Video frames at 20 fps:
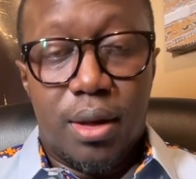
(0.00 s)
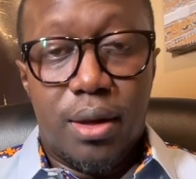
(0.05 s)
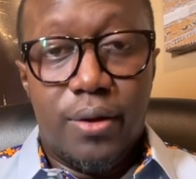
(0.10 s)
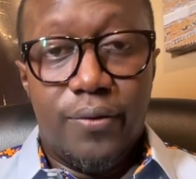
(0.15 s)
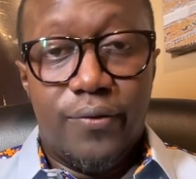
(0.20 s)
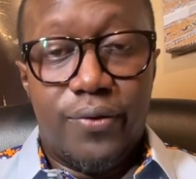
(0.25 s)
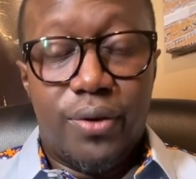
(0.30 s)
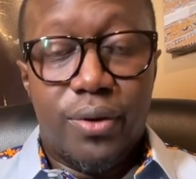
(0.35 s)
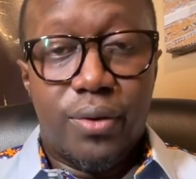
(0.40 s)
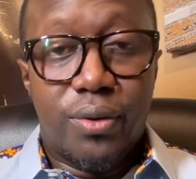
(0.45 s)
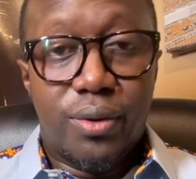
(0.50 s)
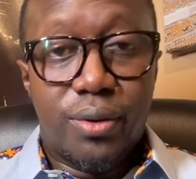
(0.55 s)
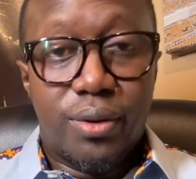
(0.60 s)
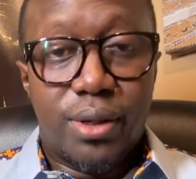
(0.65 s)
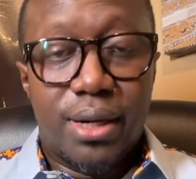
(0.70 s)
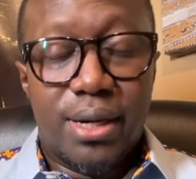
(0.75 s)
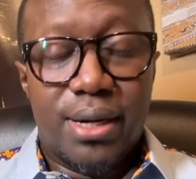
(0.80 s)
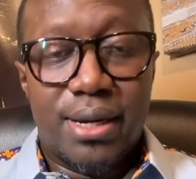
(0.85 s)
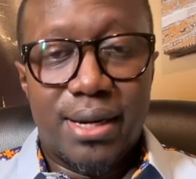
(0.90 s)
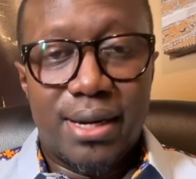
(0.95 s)
If
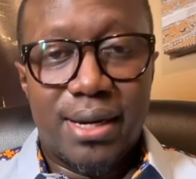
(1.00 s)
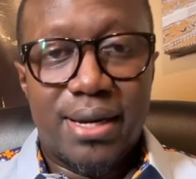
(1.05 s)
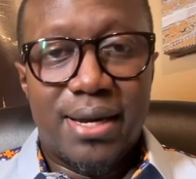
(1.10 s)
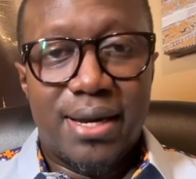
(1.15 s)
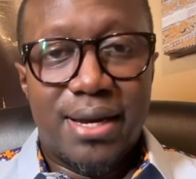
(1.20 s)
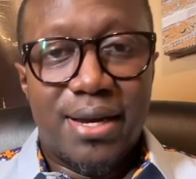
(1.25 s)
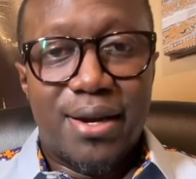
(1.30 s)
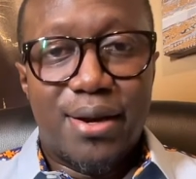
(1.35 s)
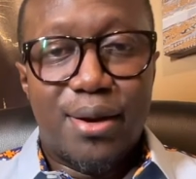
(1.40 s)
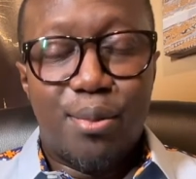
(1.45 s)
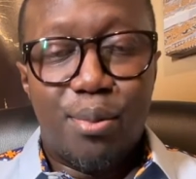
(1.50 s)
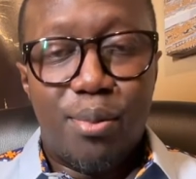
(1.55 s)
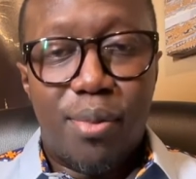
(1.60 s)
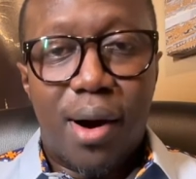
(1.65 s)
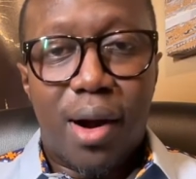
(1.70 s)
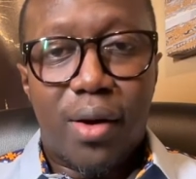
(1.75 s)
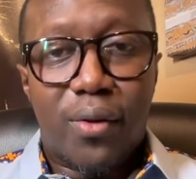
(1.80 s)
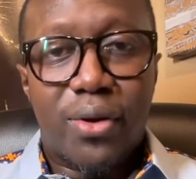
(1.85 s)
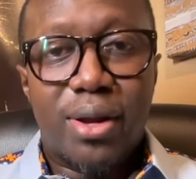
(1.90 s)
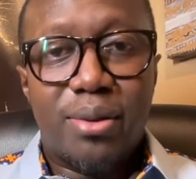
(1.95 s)
you're
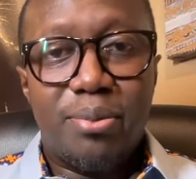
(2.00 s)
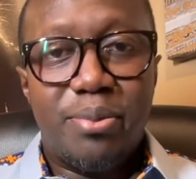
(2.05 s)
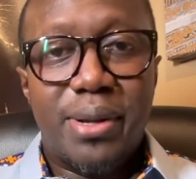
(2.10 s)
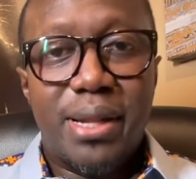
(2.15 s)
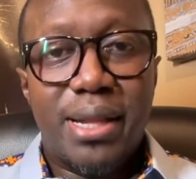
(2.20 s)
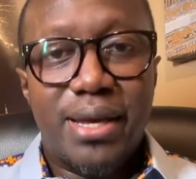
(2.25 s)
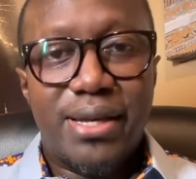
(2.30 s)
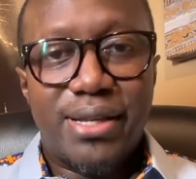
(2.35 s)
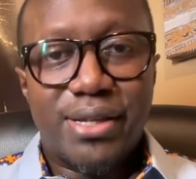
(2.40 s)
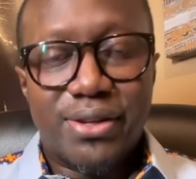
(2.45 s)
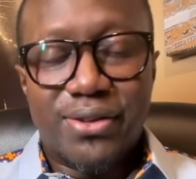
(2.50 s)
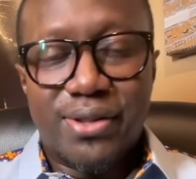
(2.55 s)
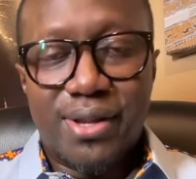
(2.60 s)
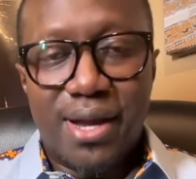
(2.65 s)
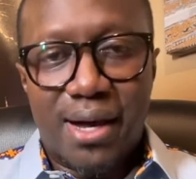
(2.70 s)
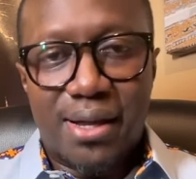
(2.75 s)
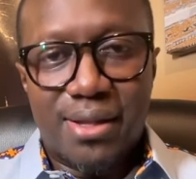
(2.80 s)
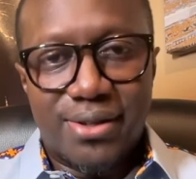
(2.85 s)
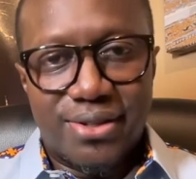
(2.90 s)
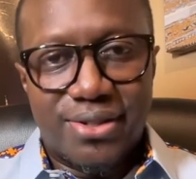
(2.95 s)
borrowing billions of
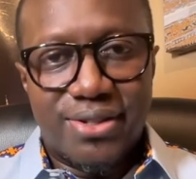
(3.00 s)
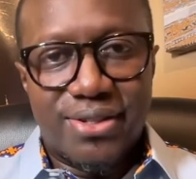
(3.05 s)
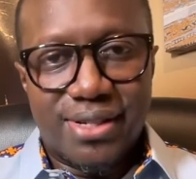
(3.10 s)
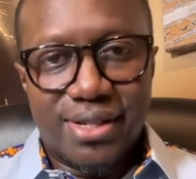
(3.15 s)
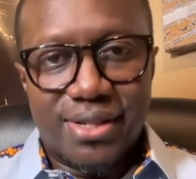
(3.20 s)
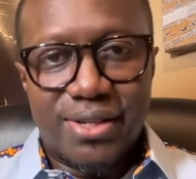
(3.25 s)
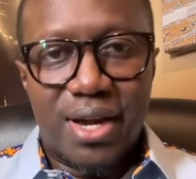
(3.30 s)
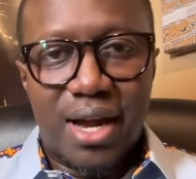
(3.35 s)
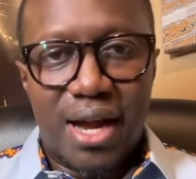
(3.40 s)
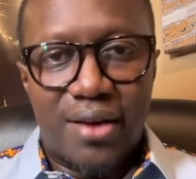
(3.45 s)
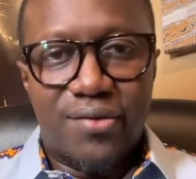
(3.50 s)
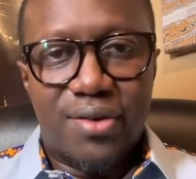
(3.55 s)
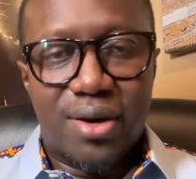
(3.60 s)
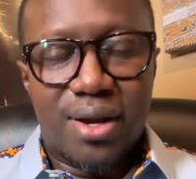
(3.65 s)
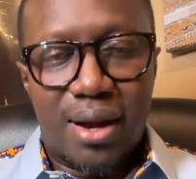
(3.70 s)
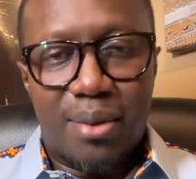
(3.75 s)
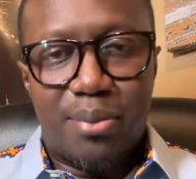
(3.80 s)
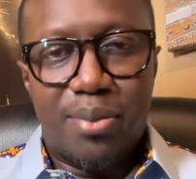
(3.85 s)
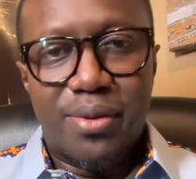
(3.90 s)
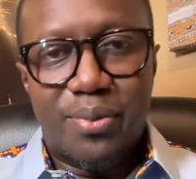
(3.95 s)
dollars and you have a
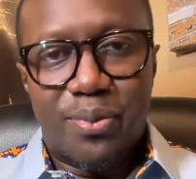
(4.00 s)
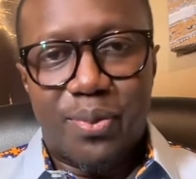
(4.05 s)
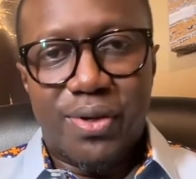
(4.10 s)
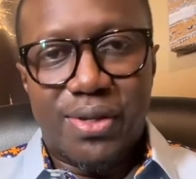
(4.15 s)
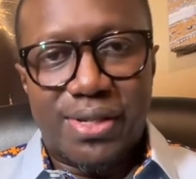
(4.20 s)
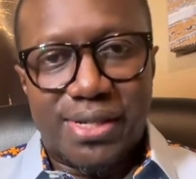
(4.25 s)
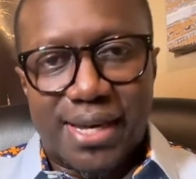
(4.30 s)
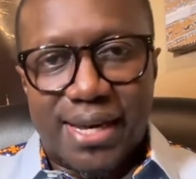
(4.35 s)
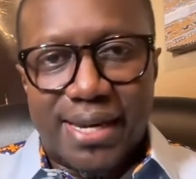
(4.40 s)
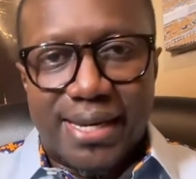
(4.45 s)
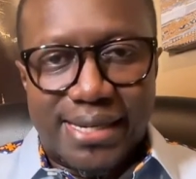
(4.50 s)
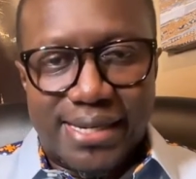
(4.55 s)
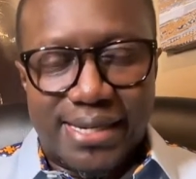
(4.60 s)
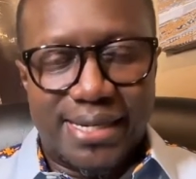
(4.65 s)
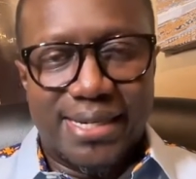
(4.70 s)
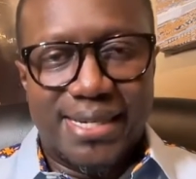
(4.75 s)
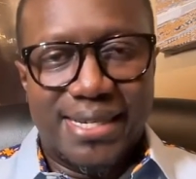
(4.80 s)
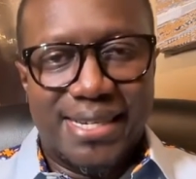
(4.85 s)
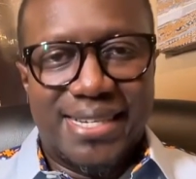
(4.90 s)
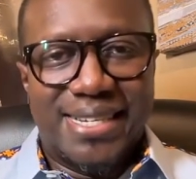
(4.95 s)
couple of
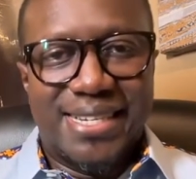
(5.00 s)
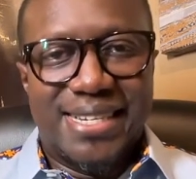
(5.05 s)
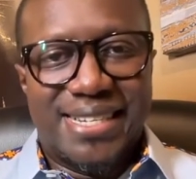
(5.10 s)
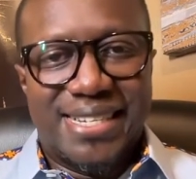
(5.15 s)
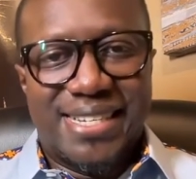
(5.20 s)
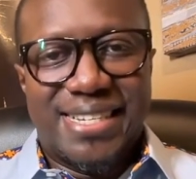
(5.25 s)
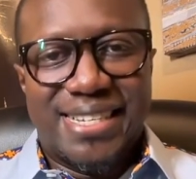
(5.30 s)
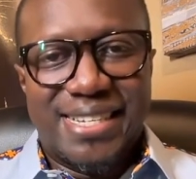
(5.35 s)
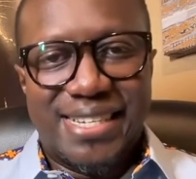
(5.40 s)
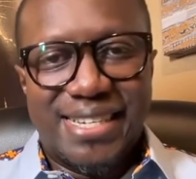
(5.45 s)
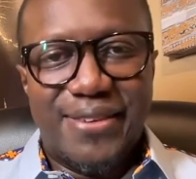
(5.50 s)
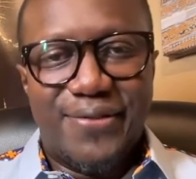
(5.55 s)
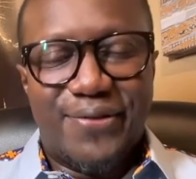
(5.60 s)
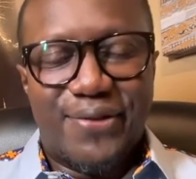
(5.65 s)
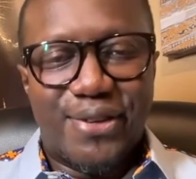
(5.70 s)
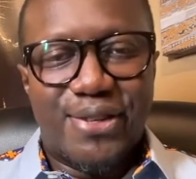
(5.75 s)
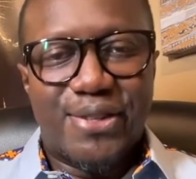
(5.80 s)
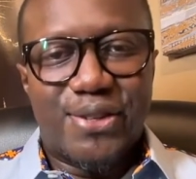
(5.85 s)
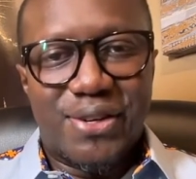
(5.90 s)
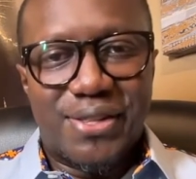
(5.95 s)
percent
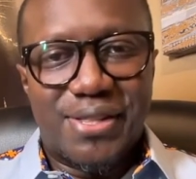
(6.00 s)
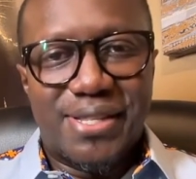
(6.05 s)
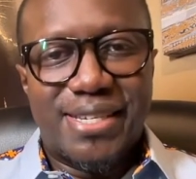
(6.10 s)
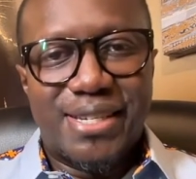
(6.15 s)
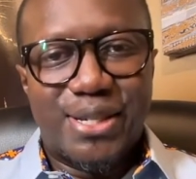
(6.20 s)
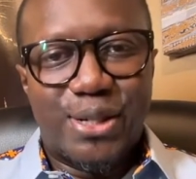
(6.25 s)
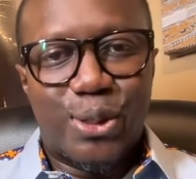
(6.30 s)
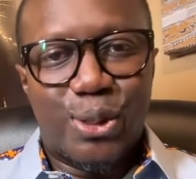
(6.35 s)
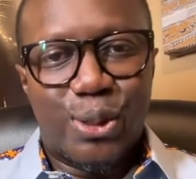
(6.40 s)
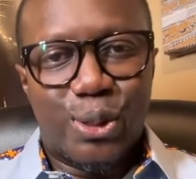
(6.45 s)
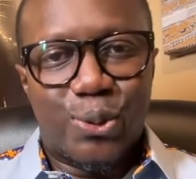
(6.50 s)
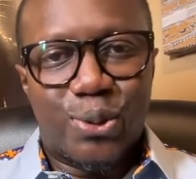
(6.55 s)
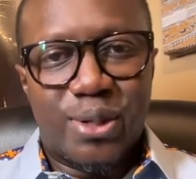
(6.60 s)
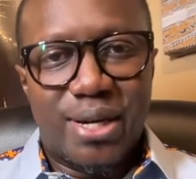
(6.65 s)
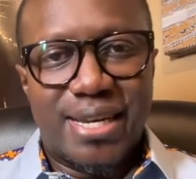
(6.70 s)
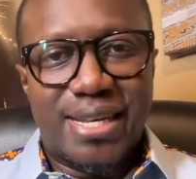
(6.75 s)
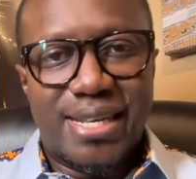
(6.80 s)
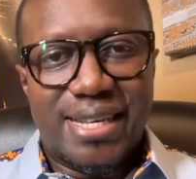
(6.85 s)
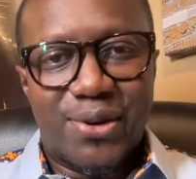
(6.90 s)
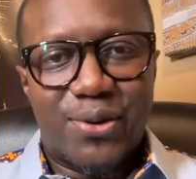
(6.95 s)
difference on the interest
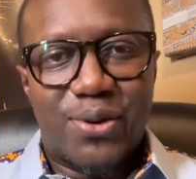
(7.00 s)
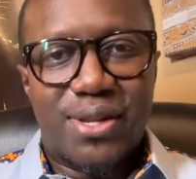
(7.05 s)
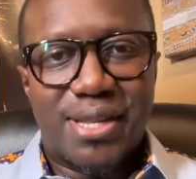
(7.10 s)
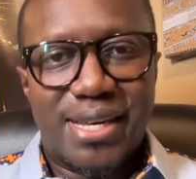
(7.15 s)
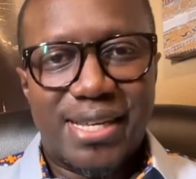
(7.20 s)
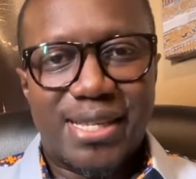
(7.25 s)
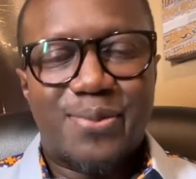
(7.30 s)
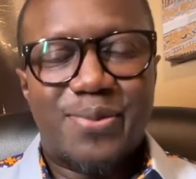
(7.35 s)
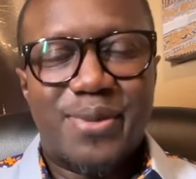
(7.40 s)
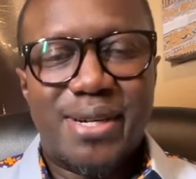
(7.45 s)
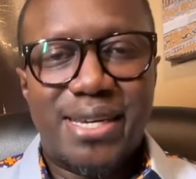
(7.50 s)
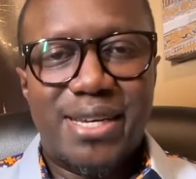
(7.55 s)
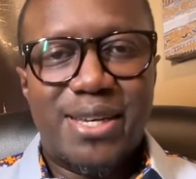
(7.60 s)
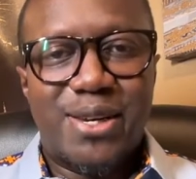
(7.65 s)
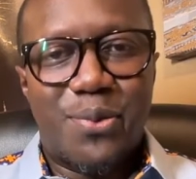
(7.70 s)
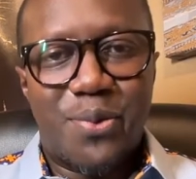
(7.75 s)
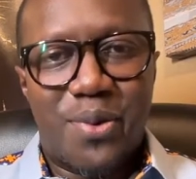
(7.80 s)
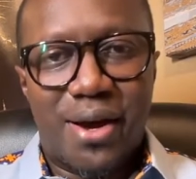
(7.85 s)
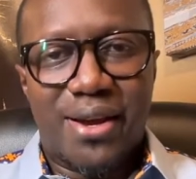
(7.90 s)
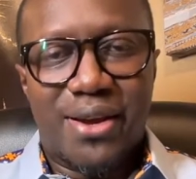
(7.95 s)
rate, well, that's money in
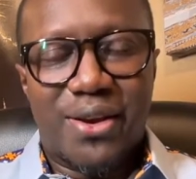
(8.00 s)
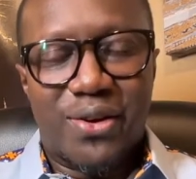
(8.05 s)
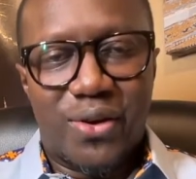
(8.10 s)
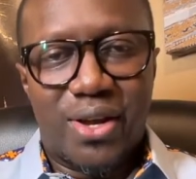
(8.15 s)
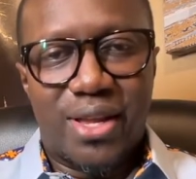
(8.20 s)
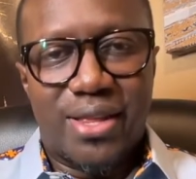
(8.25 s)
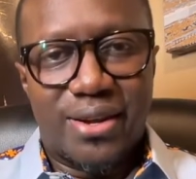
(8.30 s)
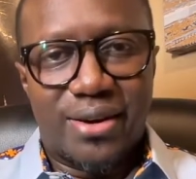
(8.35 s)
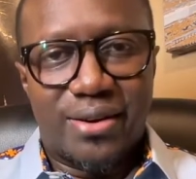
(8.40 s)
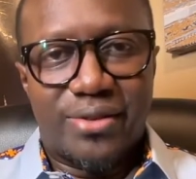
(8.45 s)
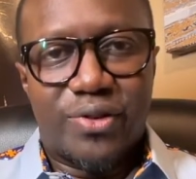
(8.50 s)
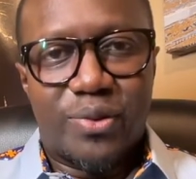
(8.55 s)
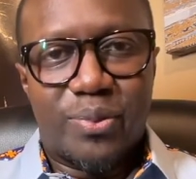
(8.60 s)
your pocket right there.